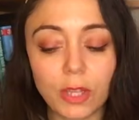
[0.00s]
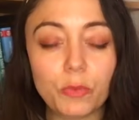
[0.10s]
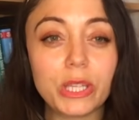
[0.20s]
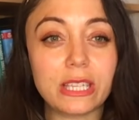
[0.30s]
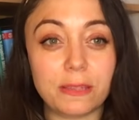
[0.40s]

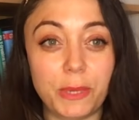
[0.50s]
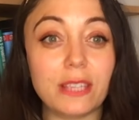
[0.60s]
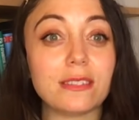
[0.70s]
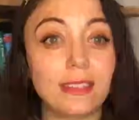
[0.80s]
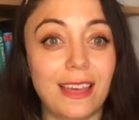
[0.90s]
really
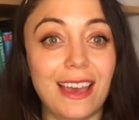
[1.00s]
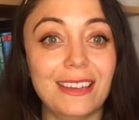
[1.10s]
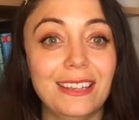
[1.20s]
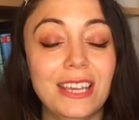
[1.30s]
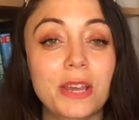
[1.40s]
speaks to
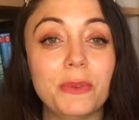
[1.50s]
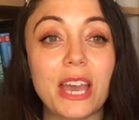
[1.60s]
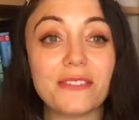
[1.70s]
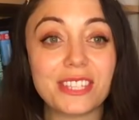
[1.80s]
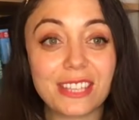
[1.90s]
that.
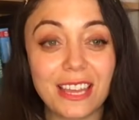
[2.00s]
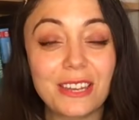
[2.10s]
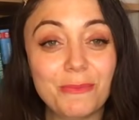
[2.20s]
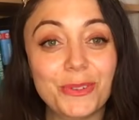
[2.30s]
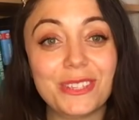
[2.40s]
We have Sun
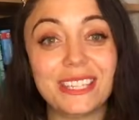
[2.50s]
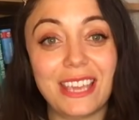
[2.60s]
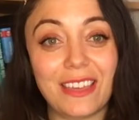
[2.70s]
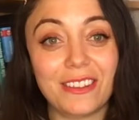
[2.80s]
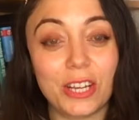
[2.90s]
and Moon
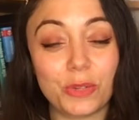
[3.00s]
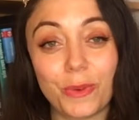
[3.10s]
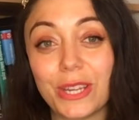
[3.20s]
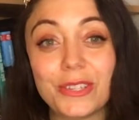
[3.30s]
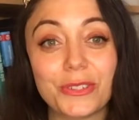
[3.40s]
together at
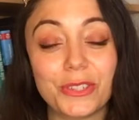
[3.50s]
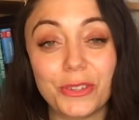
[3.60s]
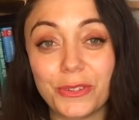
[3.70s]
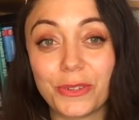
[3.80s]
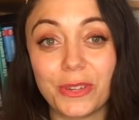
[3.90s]

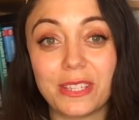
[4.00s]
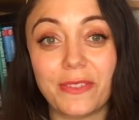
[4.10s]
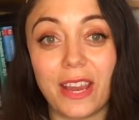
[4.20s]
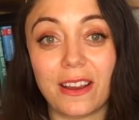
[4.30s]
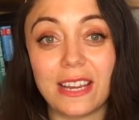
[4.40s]
22 degrees
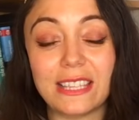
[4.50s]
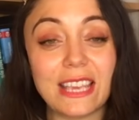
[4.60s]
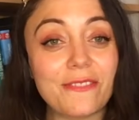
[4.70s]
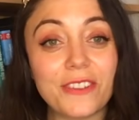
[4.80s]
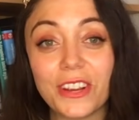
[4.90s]
of Aries,
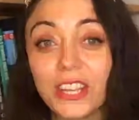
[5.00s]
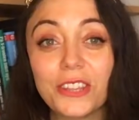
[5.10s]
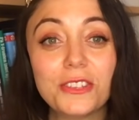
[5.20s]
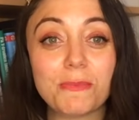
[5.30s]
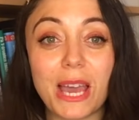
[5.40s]
and very
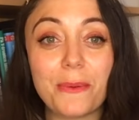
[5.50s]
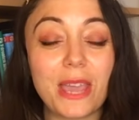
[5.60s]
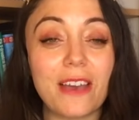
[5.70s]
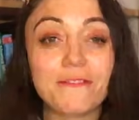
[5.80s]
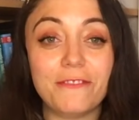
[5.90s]
close by
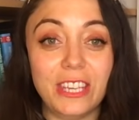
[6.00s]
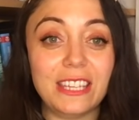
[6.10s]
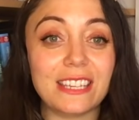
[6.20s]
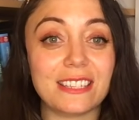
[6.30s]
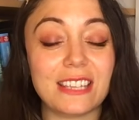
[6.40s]
we have
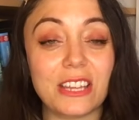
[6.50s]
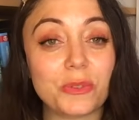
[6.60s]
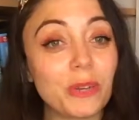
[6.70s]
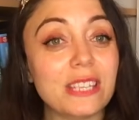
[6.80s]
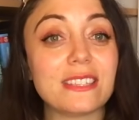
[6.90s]
Venus at
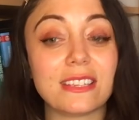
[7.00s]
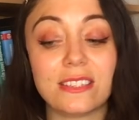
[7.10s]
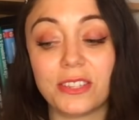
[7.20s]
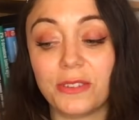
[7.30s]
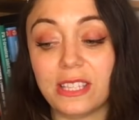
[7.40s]

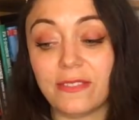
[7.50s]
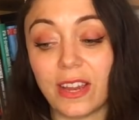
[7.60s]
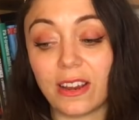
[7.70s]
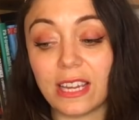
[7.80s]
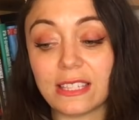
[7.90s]
26 degrees
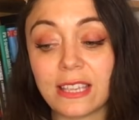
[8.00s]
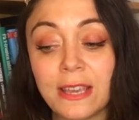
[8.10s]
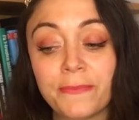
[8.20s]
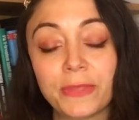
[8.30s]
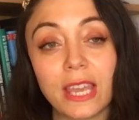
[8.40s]
of Aries.
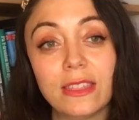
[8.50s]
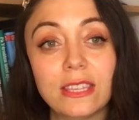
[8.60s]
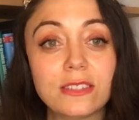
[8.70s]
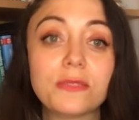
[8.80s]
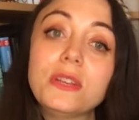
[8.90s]
And
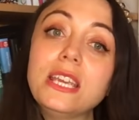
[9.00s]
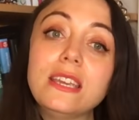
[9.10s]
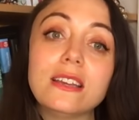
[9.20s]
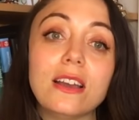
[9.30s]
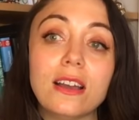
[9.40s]
these
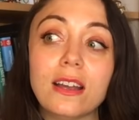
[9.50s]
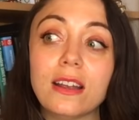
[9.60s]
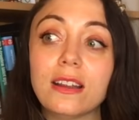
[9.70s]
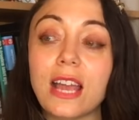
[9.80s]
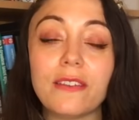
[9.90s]
three
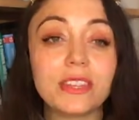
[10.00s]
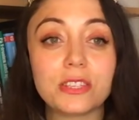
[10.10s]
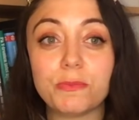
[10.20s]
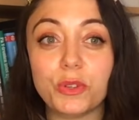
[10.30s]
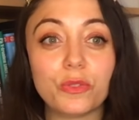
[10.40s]
are having
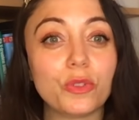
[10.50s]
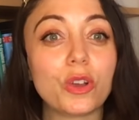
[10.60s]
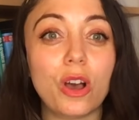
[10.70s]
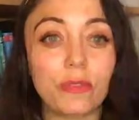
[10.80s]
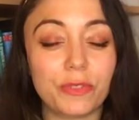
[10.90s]
this beautiful
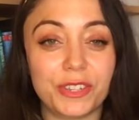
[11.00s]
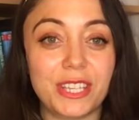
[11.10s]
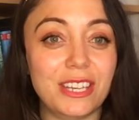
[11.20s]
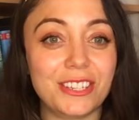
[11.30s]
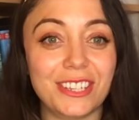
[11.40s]

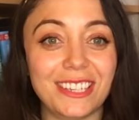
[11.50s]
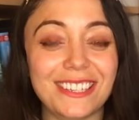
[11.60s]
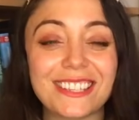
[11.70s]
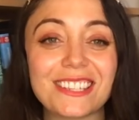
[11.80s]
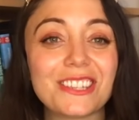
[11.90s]

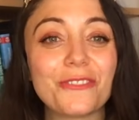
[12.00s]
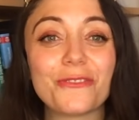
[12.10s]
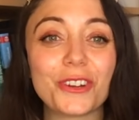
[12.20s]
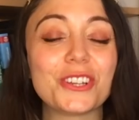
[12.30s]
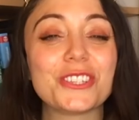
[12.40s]
conversation. This is the
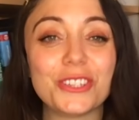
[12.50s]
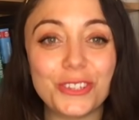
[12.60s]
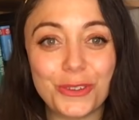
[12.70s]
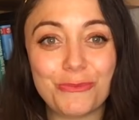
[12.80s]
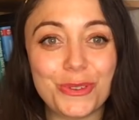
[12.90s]
first
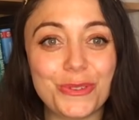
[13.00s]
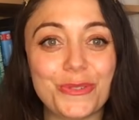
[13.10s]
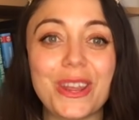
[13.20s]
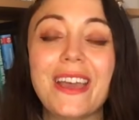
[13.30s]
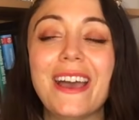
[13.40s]
new
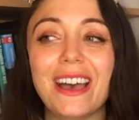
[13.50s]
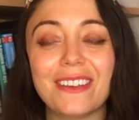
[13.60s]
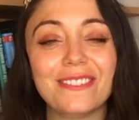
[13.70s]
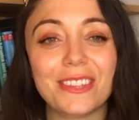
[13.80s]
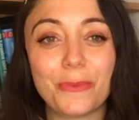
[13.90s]
moon
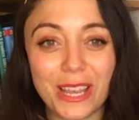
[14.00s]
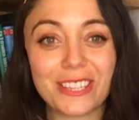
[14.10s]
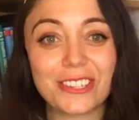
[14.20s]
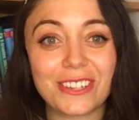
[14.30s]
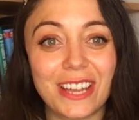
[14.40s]
of the
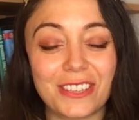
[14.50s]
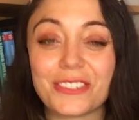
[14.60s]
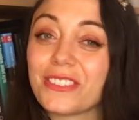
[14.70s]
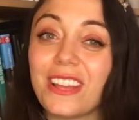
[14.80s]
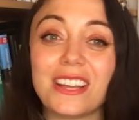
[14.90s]
Western
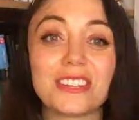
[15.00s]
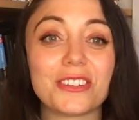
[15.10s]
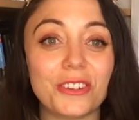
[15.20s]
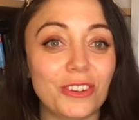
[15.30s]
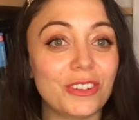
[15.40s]

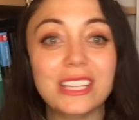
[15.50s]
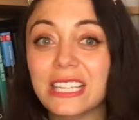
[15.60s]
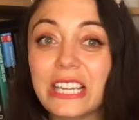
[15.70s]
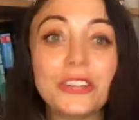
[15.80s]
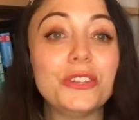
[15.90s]
astrological
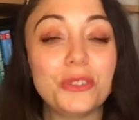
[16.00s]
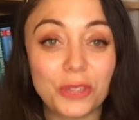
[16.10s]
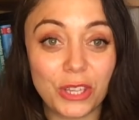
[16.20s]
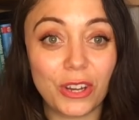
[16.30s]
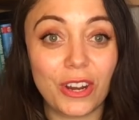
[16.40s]
new
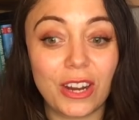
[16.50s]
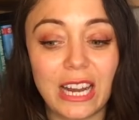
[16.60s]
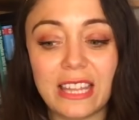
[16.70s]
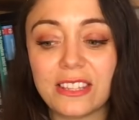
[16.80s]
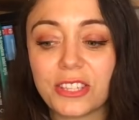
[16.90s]

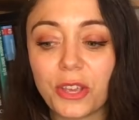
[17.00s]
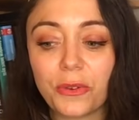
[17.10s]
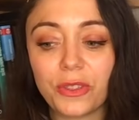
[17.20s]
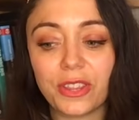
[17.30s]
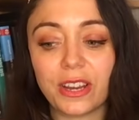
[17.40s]
year. And
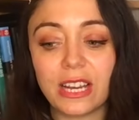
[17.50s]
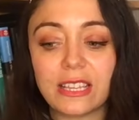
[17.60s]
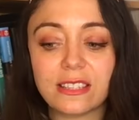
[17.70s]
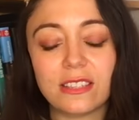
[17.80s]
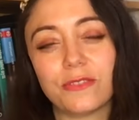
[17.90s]
so there
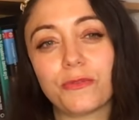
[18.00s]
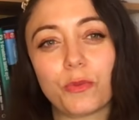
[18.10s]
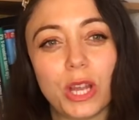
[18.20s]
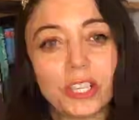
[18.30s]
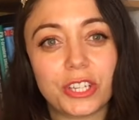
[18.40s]
is this
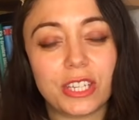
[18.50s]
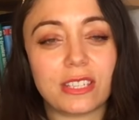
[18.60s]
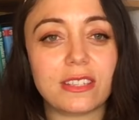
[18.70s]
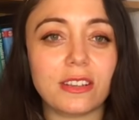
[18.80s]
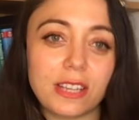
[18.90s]

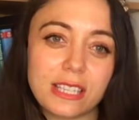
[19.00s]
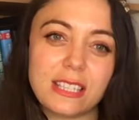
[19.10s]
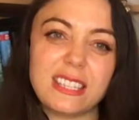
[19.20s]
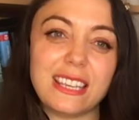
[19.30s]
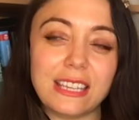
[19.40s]
freshness, there is
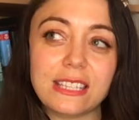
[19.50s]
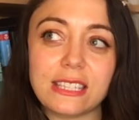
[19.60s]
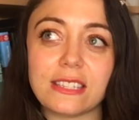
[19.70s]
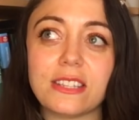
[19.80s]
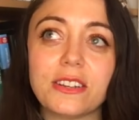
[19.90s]
this
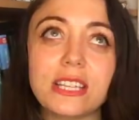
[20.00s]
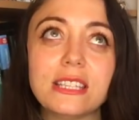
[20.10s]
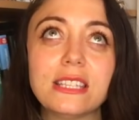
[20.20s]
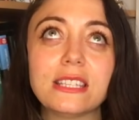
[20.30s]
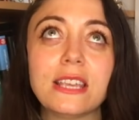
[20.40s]
innocence, there
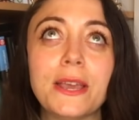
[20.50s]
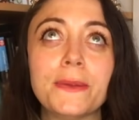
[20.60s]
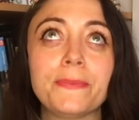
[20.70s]
is this